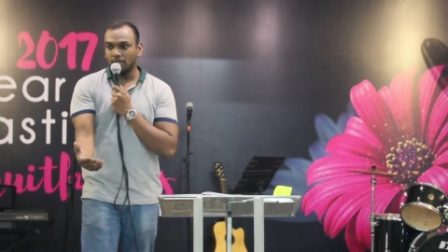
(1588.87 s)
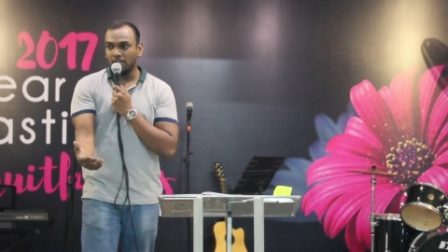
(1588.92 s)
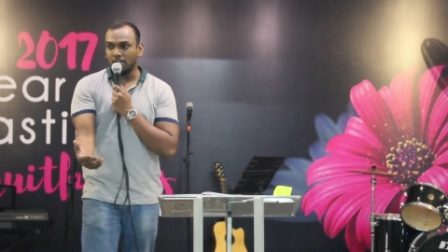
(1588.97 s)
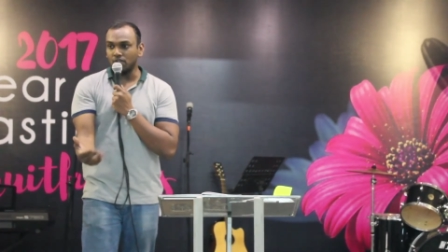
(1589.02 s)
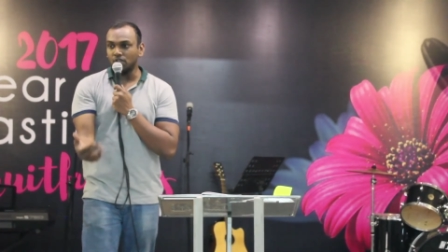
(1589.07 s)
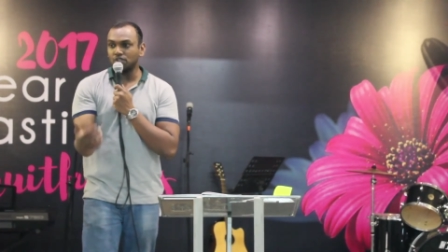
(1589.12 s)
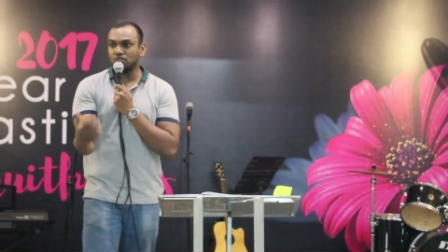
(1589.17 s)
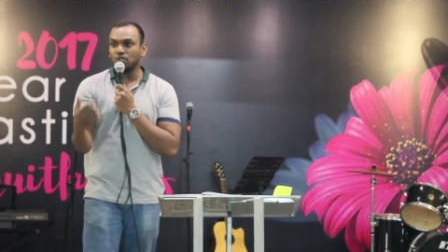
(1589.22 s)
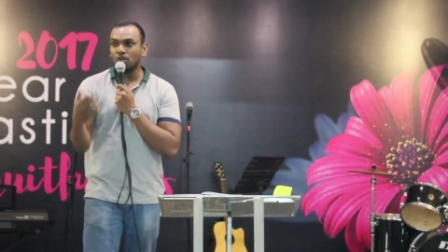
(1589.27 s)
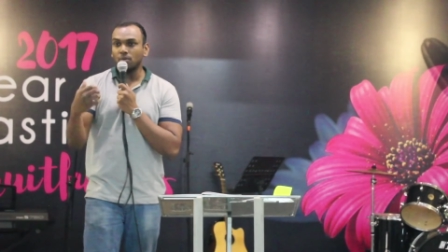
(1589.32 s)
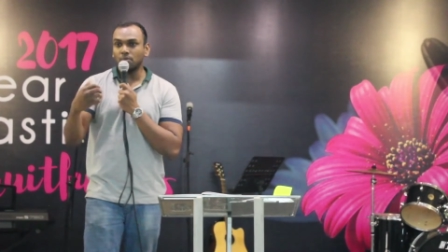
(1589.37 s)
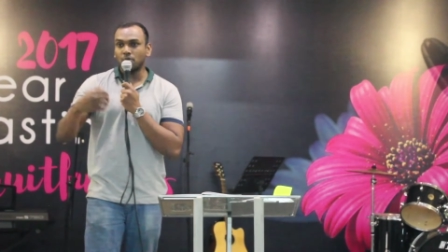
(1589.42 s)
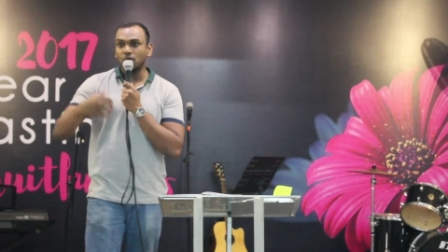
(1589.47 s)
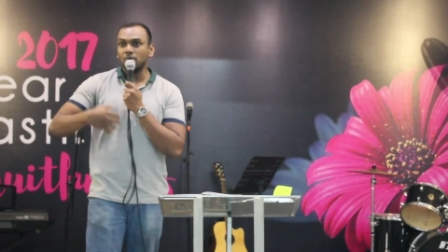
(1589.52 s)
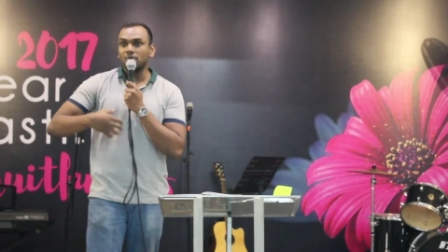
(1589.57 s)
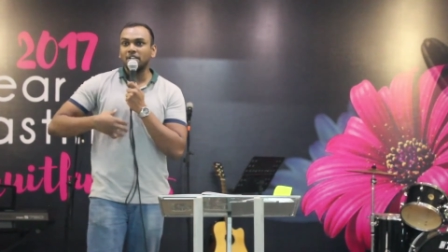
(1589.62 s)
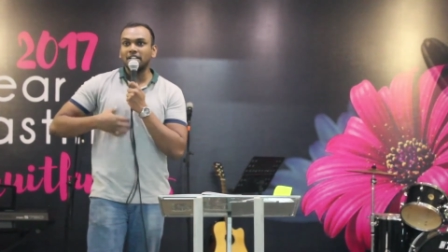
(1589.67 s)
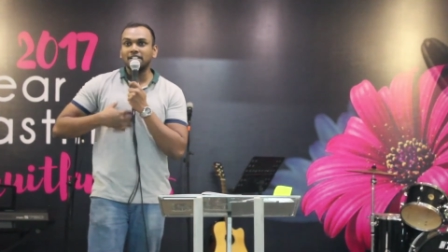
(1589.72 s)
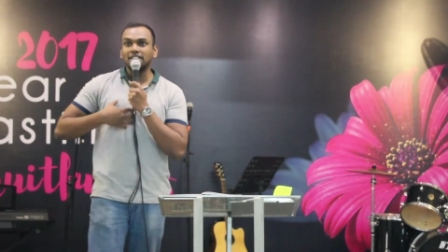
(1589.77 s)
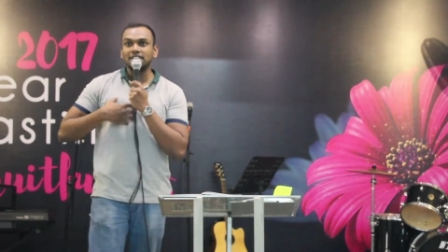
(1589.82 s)
You know, so
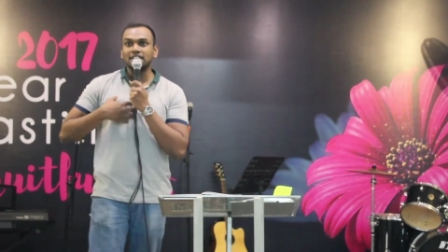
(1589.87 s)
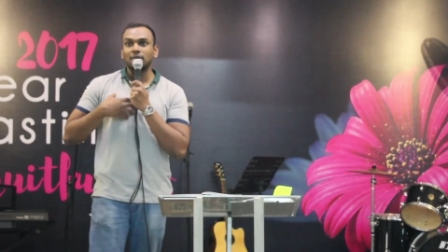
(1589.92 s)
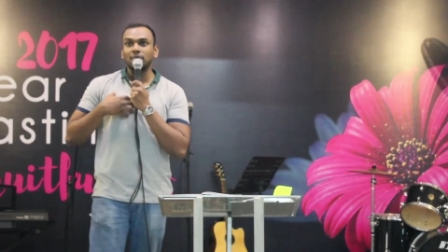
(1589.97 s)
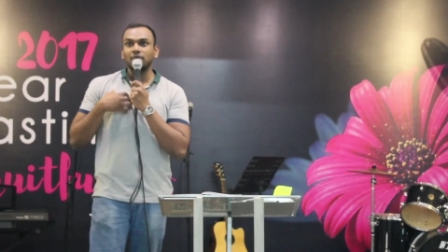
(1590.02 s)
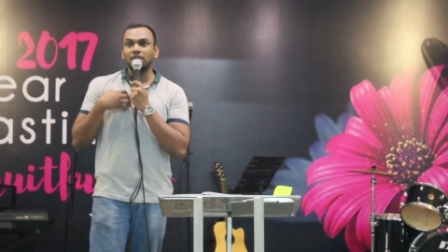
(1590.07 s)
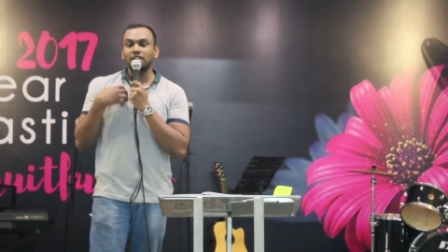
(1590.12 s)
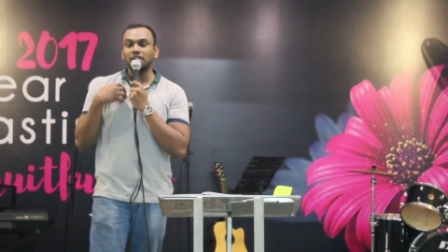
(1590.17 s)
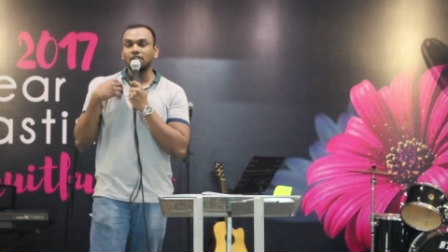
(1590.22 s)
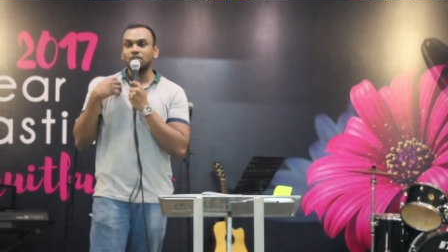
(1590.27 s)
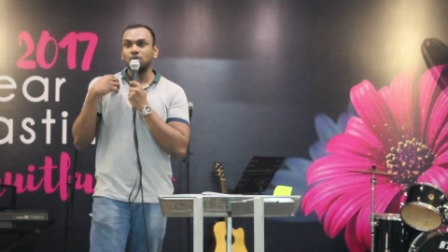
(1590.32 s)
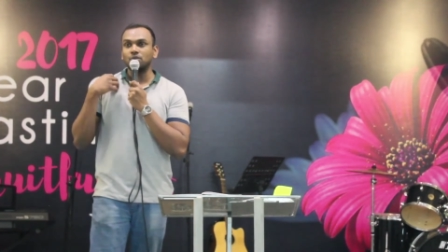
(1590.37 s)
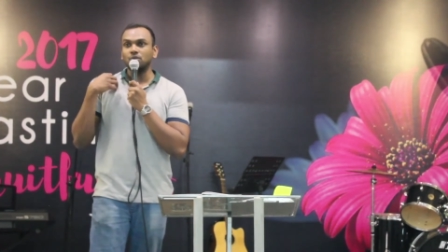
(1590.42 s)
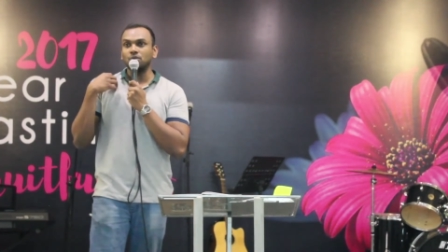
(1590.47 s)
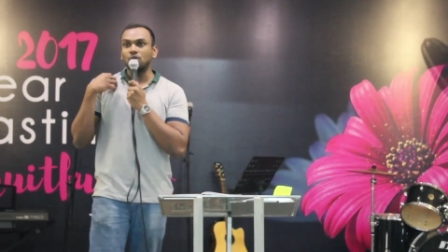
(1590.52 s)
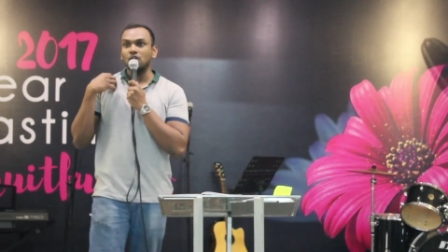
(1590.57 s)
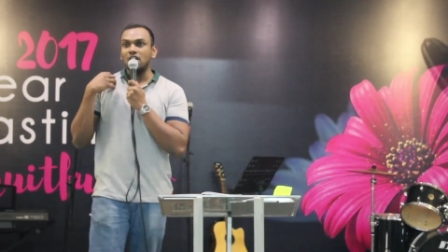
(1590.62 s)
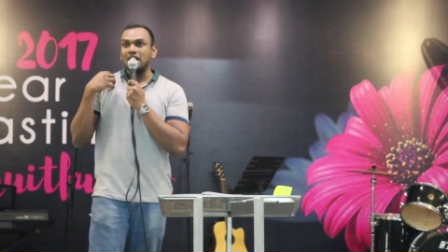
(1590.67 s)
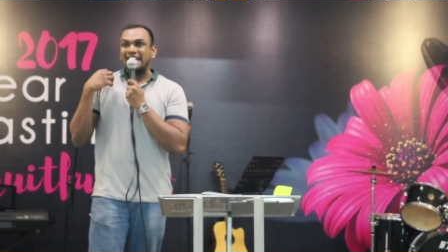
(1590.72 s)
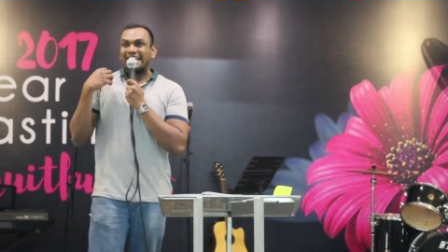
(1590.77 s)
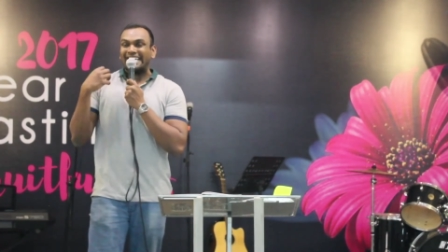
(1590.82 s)
probably it's something
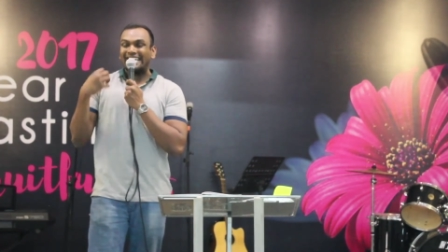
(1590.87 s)
to